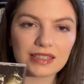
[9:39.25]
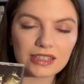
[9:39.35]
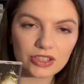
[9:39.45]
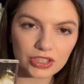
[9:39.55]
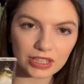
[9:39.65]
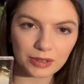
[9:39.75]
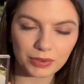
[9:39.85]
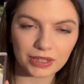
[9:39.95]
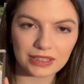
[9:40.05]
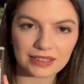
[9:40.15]
is You Seem
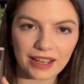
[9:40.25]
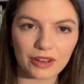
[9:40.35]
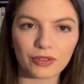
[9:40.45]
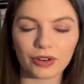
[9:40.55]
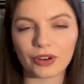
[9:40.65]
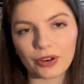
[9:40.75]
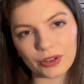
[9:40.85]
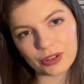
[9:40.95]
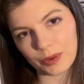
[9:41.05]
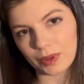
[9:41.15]
Pretty Sad for a Girl
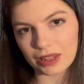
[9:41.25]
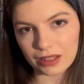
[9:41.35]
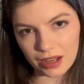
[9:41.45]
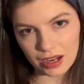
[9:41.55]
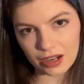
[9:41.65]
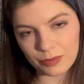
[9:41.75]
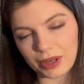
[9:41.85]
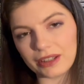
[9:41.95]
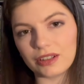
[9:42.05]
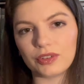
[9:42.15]
So in Love
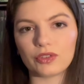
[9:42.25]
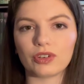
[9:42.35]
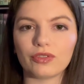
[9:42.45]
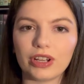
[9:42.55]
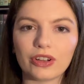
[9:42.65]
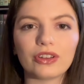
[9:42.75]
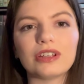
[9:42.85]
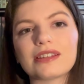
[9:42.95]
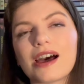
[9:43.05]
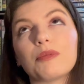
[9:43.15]
by Olivia Rodrigo.
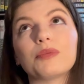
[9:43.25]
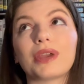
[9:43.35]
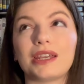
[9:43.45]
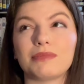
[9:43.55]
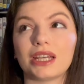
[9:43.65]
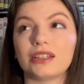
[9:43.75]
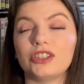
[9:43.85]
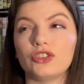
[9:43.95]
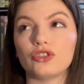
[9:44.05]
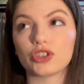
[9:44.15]
This album came out
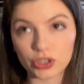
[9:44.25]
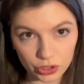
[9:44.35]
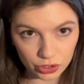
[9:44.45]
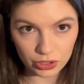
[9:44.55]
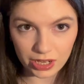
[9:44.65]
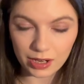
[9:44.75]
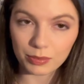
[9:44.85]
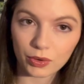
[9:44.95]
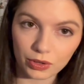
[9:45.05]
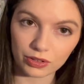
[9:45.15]
in June and I
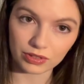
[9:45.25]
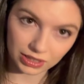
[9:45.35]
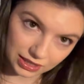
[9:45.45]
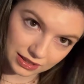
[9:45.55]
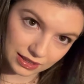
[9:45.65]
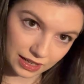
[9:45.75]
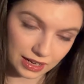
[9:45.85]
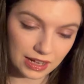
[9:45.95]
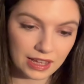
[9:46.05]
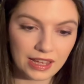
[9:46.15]
bought it release
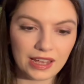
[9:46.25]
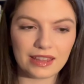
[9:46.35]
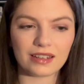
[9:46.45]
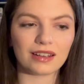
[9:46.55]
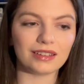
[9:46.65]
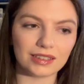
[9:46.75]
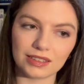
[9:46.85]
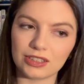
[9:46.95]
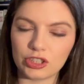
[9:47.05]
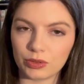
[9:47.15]
day, and then I
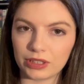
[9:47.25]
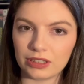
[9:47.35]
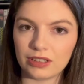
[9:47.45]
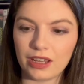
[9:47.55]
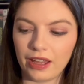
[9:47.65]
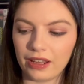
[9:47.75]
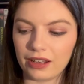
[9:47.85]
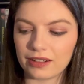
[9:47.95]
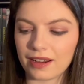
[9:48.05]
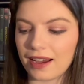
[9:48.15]
listened to it
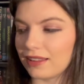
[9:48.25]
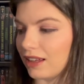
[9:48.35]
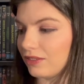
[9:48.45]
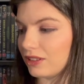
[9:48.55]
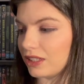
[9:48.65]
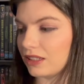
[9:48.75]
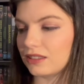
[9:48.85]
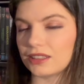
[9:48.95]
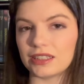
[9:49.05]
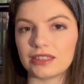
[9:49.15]
and I loved it.
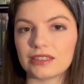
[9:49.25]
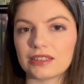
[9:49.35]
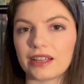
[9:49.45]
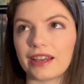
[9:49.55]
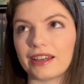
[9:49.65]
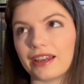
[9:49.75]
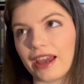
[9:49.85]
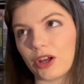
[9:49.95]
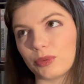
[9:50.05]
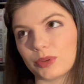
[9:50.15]
This
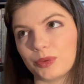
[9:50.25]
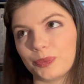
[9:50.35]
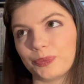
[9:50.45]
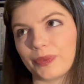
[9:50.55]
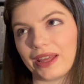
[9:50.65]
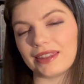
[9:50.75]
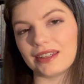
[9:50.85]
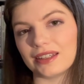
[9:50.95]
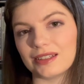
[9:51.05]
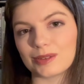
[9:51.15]
album I
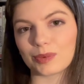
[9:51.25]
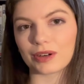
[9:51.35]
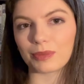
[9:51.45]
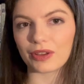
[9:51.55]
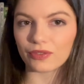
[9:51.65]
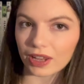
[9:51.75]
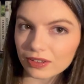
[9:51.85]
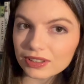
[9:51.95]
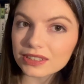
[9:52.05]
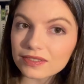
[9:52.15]
think is one of my
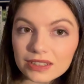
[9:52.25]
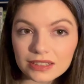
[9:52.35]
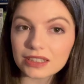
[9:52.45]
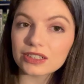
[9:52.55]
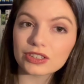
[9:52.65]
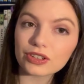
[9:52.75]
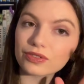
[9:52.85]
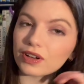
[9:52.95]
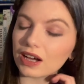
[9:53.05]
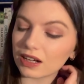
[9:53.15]
favorites of this year so
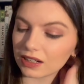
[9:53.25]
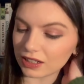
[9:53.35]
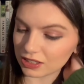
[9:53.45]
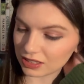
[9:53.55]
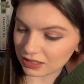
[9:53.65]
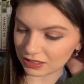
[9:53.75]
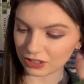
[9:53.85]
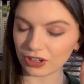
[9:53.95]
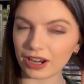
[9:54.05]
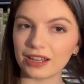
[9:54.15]
far. I just think it's a
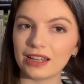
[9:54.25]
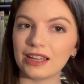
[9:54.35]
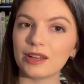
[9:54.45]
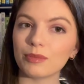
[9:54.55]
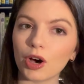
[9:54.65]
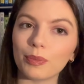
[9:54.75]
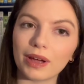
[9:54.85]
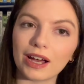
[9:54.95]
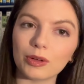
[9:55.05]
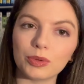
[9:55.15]
great pop
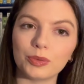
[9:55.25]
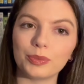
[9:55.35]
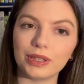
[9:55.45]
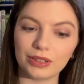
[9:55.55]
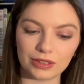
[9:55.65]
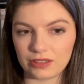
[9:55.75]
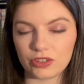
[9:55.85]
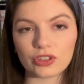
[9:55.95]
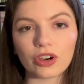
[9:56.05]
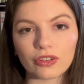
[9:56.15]
album, and her
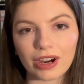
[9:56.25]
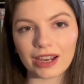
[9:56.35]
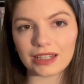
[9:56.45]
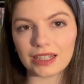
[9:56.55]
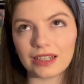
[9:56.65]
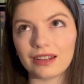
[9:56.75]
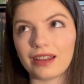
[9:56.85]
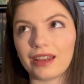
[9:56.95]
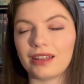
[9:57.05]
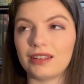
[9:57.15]
songwriting
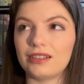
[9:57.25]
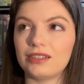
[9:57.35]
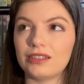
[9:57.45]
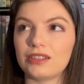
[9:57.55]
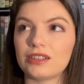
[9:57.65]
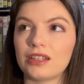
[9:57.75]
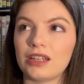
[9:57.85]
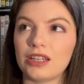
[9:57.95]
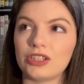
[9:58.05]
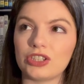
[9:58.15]
and
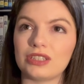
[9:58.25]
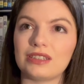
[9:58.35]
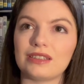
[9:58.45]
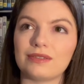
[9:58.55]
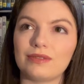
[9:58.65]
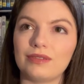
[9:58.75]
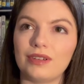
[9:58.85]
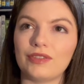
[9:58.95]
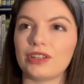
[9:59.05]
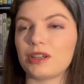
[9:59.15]
just
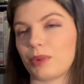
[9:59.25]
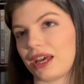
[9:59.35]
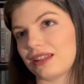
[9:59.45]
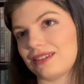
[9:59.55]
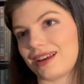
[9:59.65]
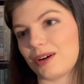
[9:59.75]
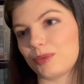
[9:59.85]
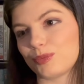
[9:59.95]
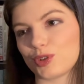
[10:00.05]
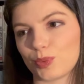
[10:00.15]
everything about this
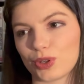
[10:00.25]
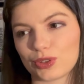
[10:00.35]
album just works